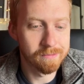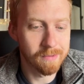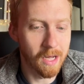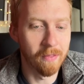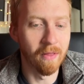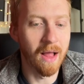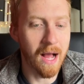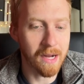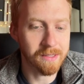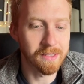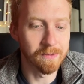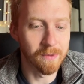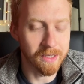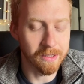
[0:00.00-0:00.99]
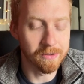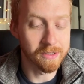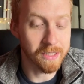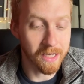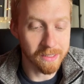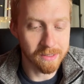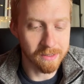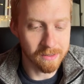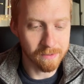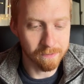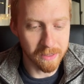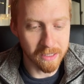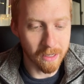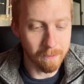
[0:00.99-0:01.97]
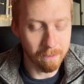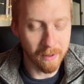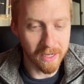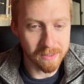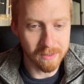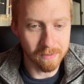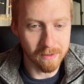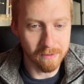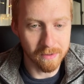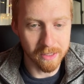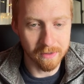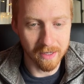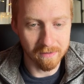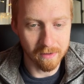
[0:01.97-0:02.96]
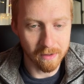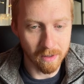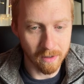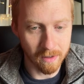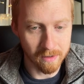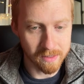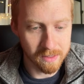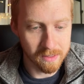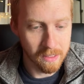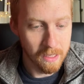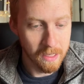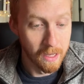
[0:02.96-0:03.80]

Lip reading: unlocked and what use cases become possible when you have a car that's